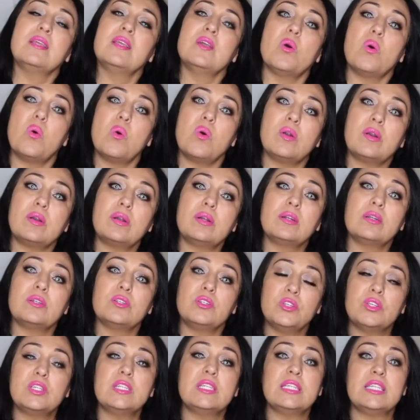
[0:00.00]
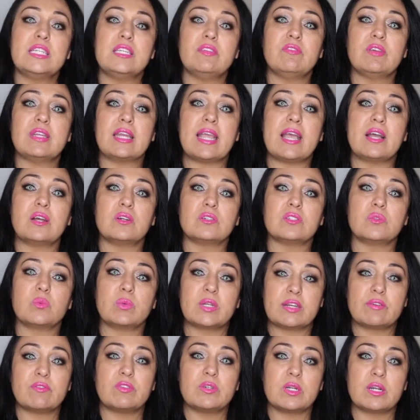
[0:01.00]
Or you can leave it out,
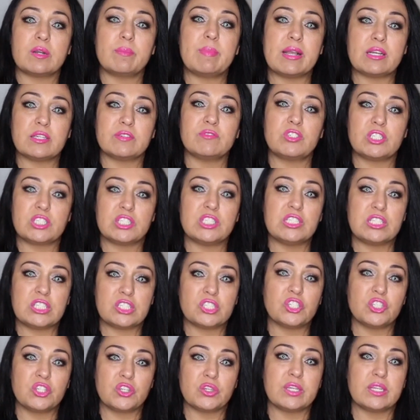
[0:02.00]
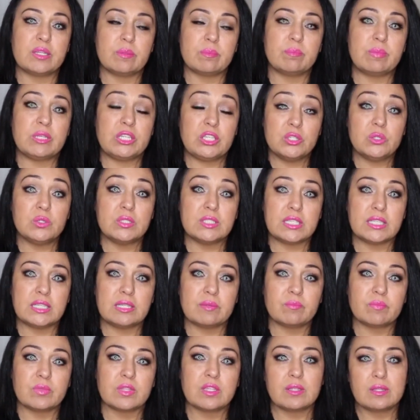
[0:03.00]
whatever amount of dressing that you're gonna be
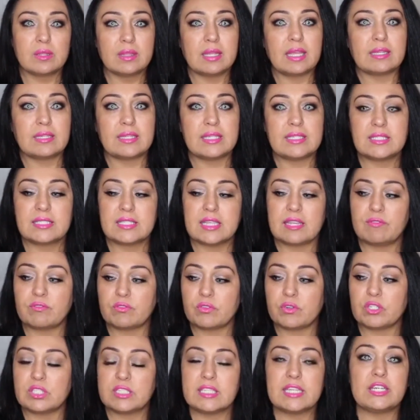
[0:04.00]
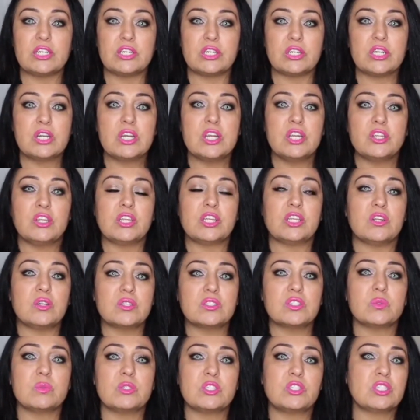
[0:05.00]
using, like let's say for dinner, you can
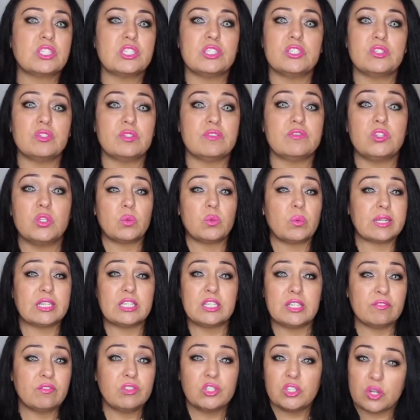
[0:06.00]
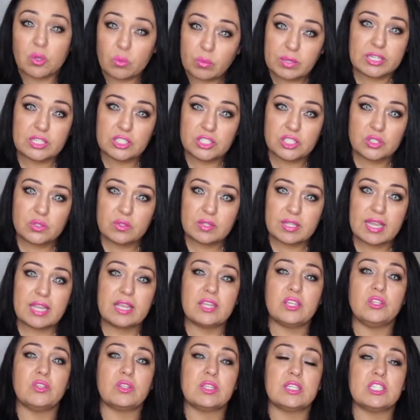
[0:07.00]
also, what you can do, if wanna, if you don't wanna do
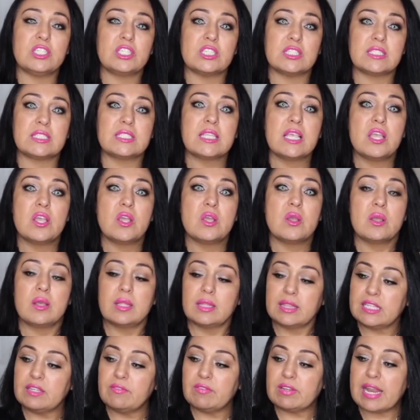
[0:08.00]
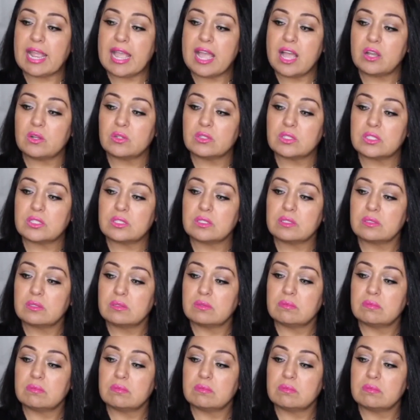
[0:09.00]
that, you can just leave it out,